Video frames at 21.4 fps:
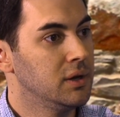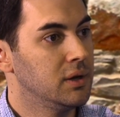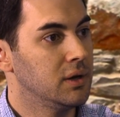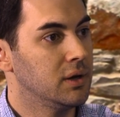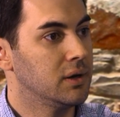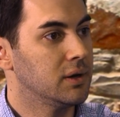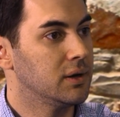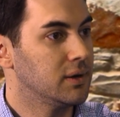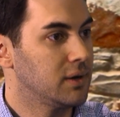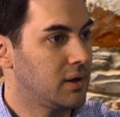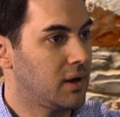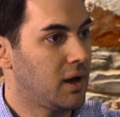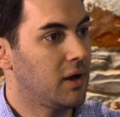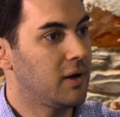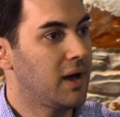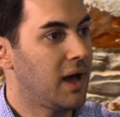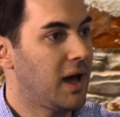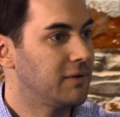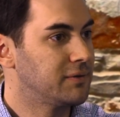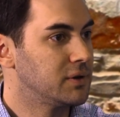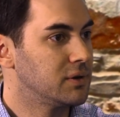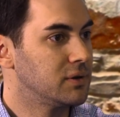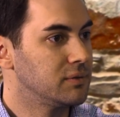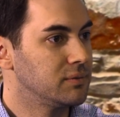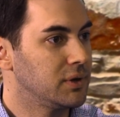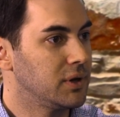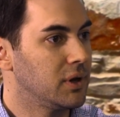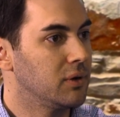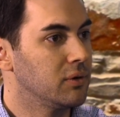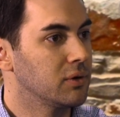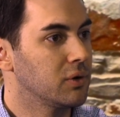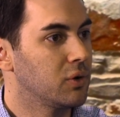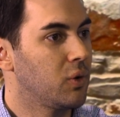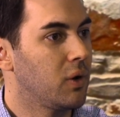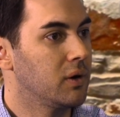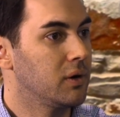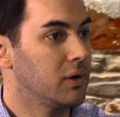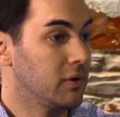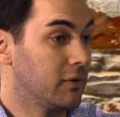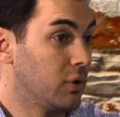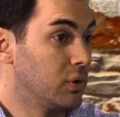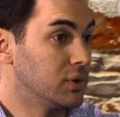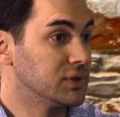after,
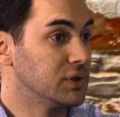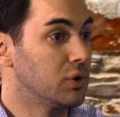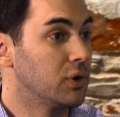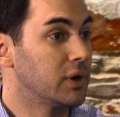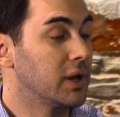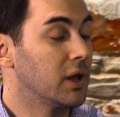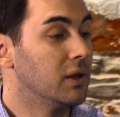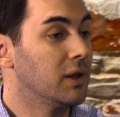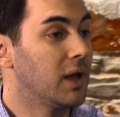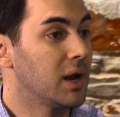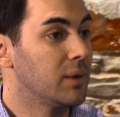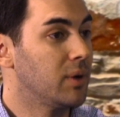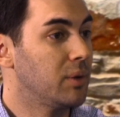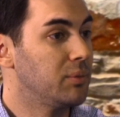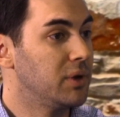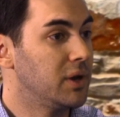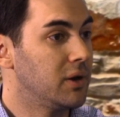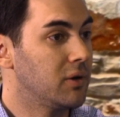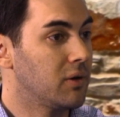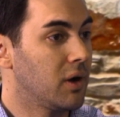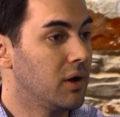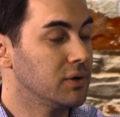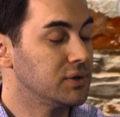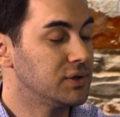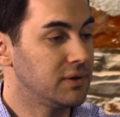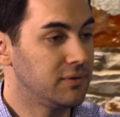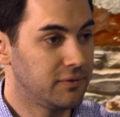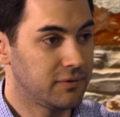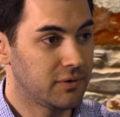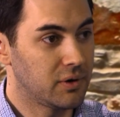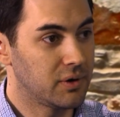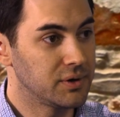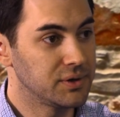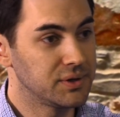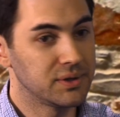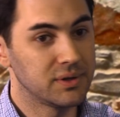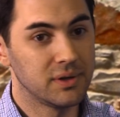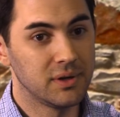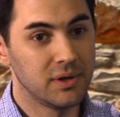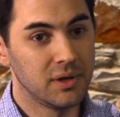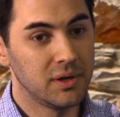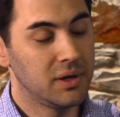of course, learning a lot about meteorology first.